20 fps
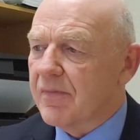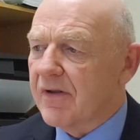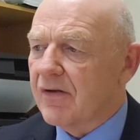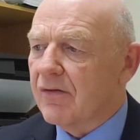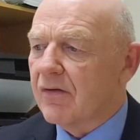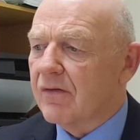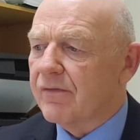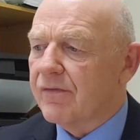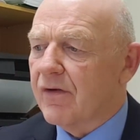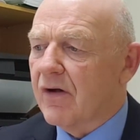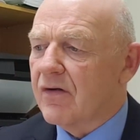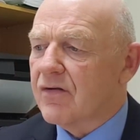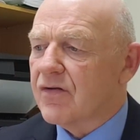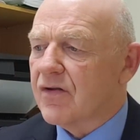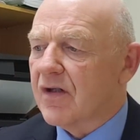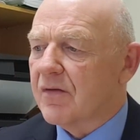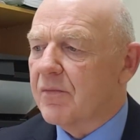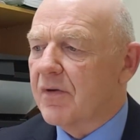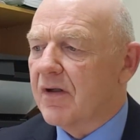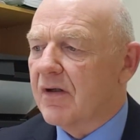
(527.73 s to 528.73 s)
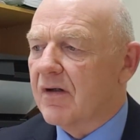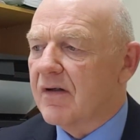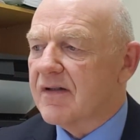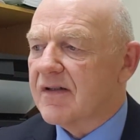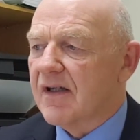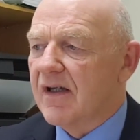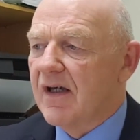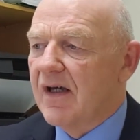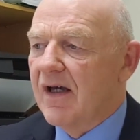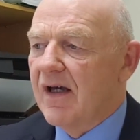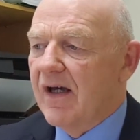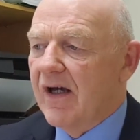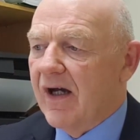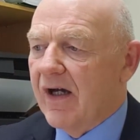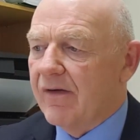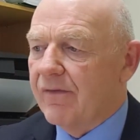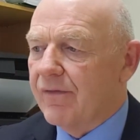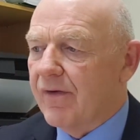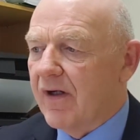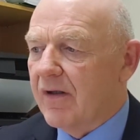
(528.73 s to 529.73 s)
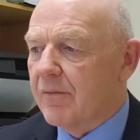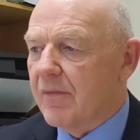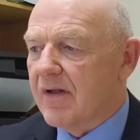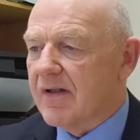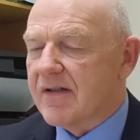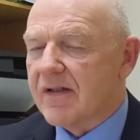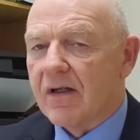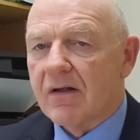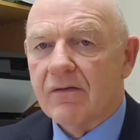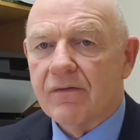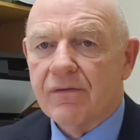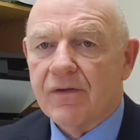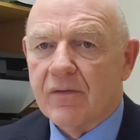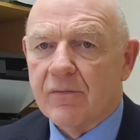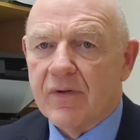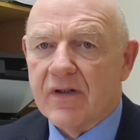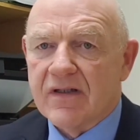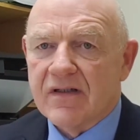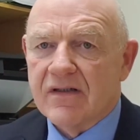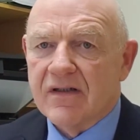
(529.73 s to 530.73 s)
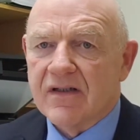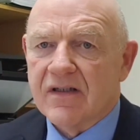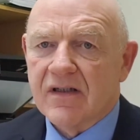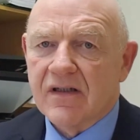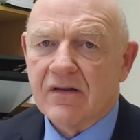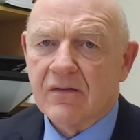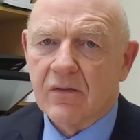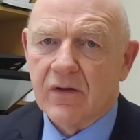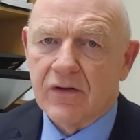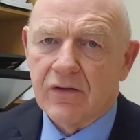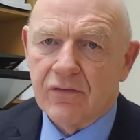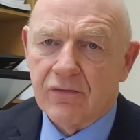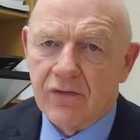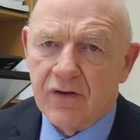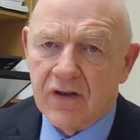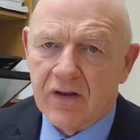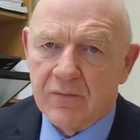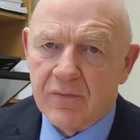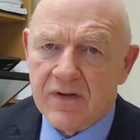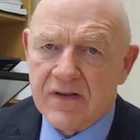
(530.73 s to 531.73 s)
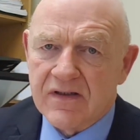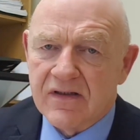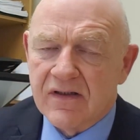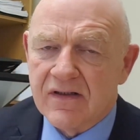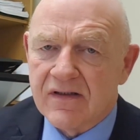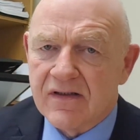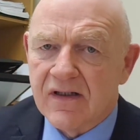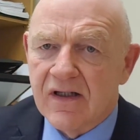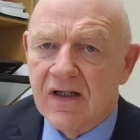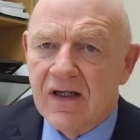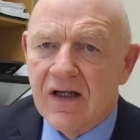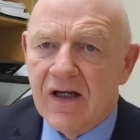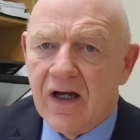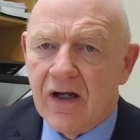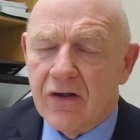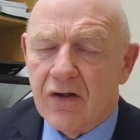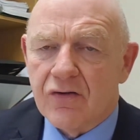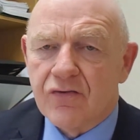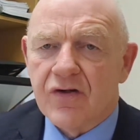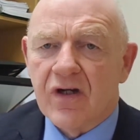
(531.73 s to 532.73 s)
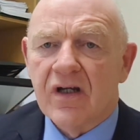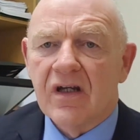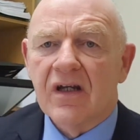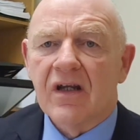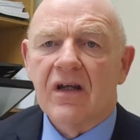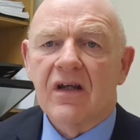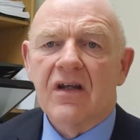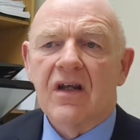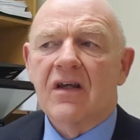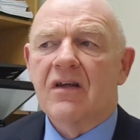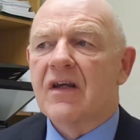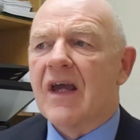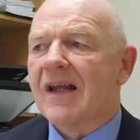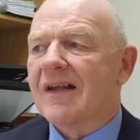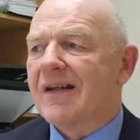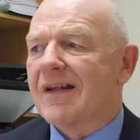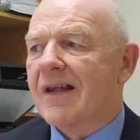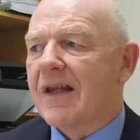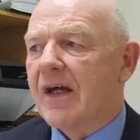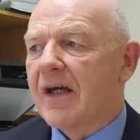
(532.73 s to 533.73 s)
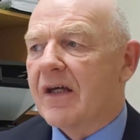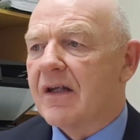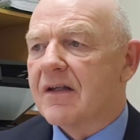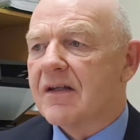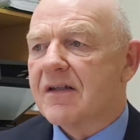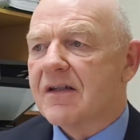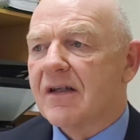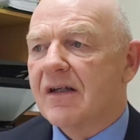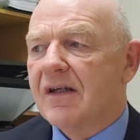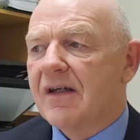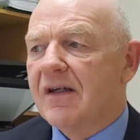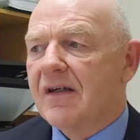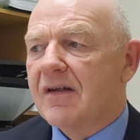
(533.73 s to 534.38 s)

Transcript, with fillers: bit unfortunate, because I find myself in business, when you're running a business and you're trying to get clients,